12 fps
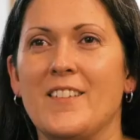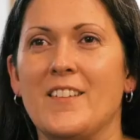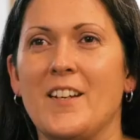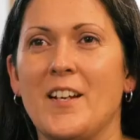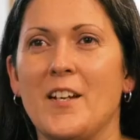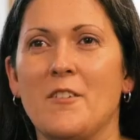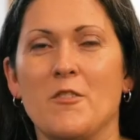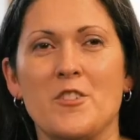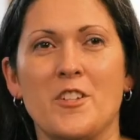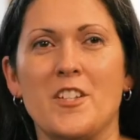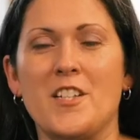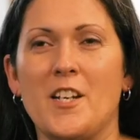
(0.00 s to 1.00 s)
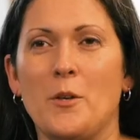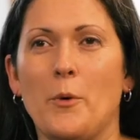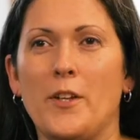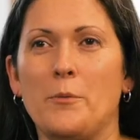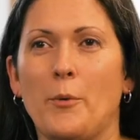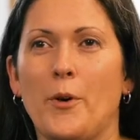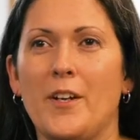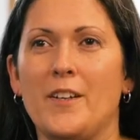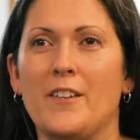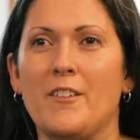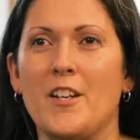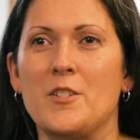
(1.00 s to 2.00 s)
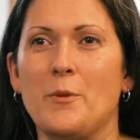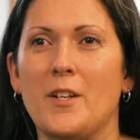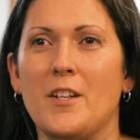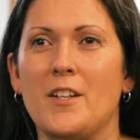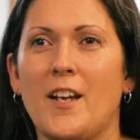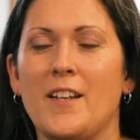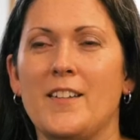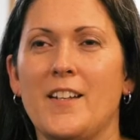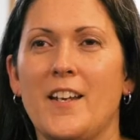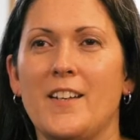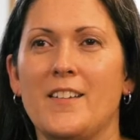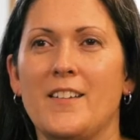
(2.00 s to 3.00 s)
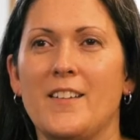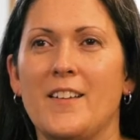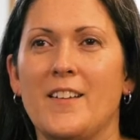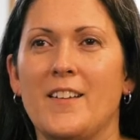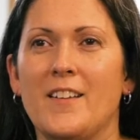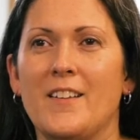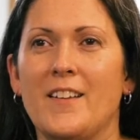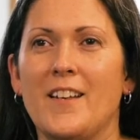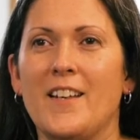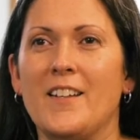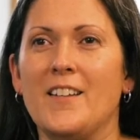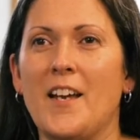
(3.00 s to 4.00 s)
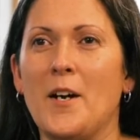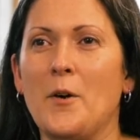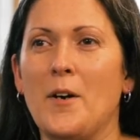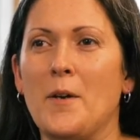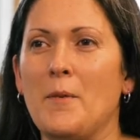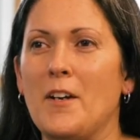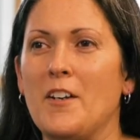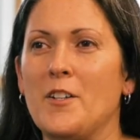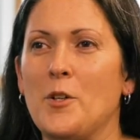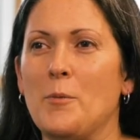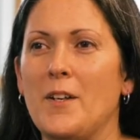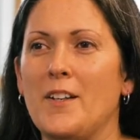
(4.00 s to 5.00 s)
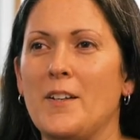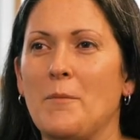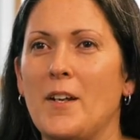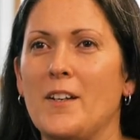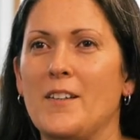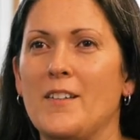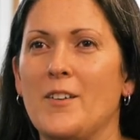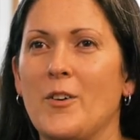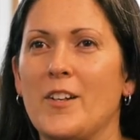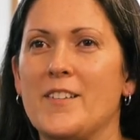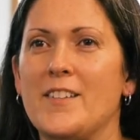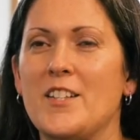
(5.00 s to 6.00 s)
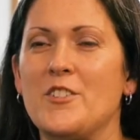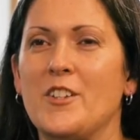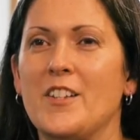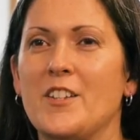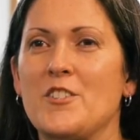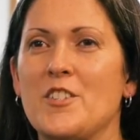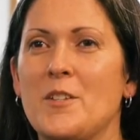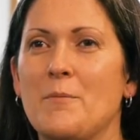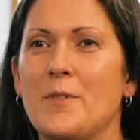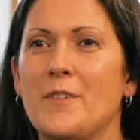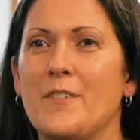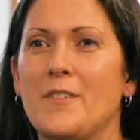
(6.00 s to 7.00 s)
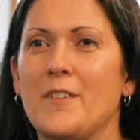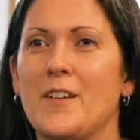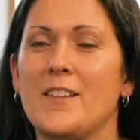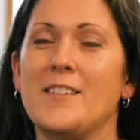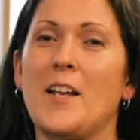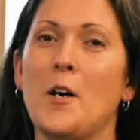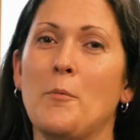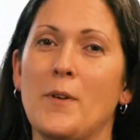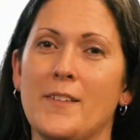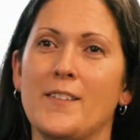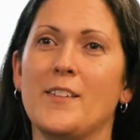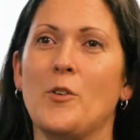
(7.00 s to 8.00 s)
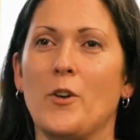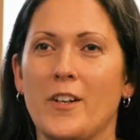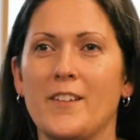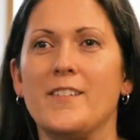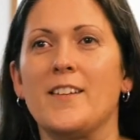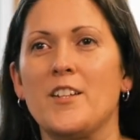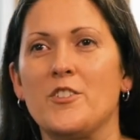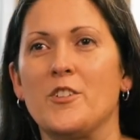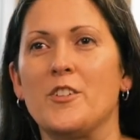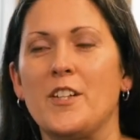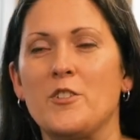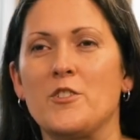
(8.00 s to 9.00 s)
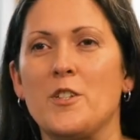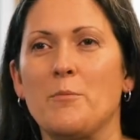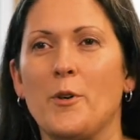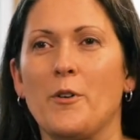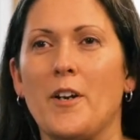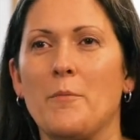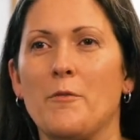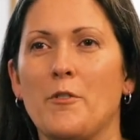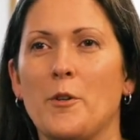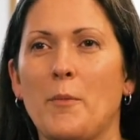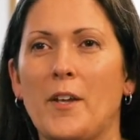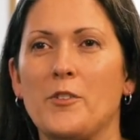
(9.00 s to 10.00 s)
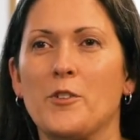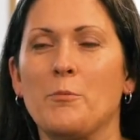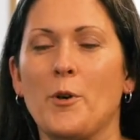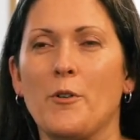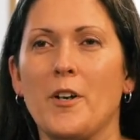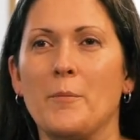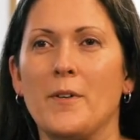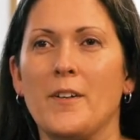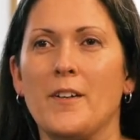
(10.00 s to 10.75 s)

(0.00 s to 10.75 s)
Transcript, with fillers: I originally attended West Point and graduated in 98. And now I'm here at Neumann in my organizational leadership. It's now a business and organizational leadership program for the master's program.